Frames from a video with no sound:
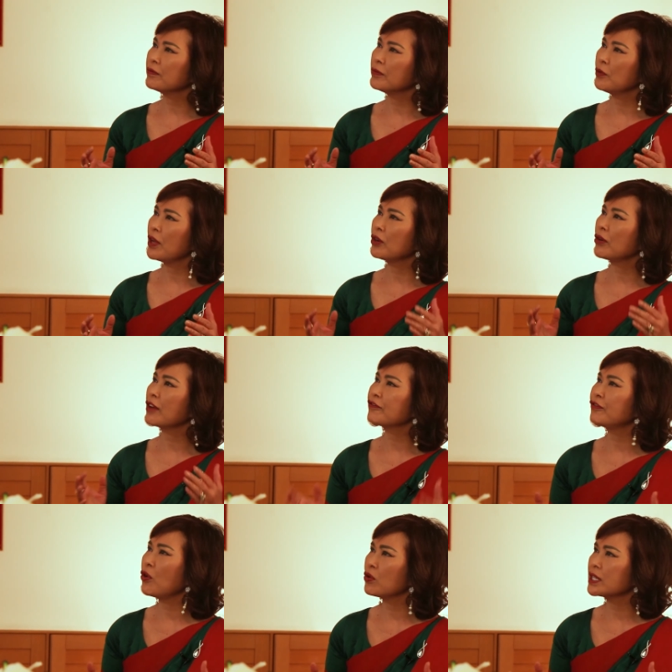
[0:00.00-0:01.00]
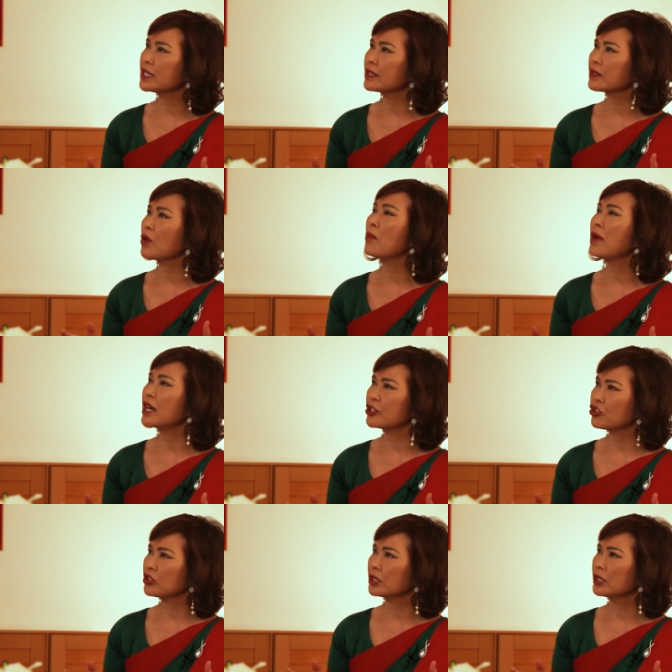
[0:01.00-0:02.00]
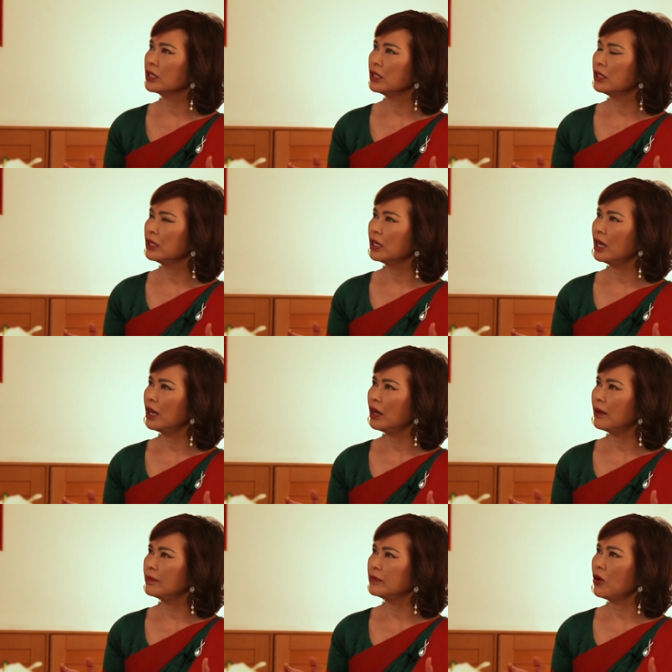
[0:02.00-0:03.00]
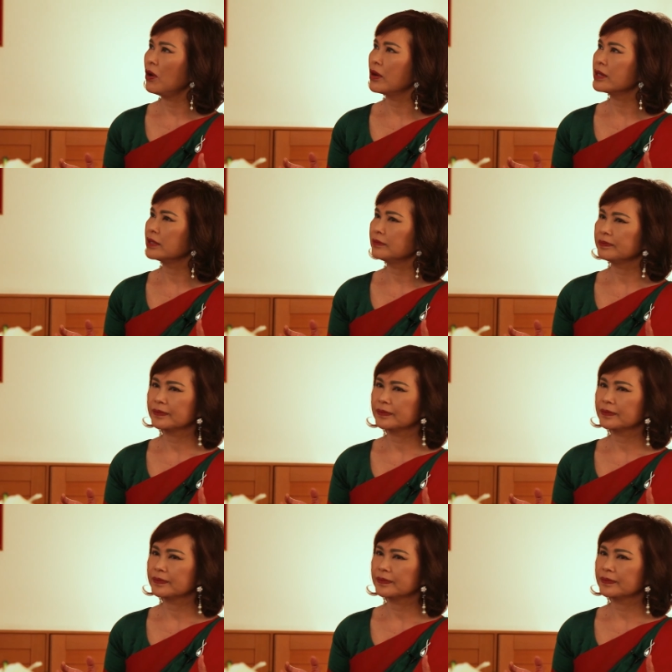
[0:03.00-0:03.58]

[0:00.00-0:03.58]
are not focused so much on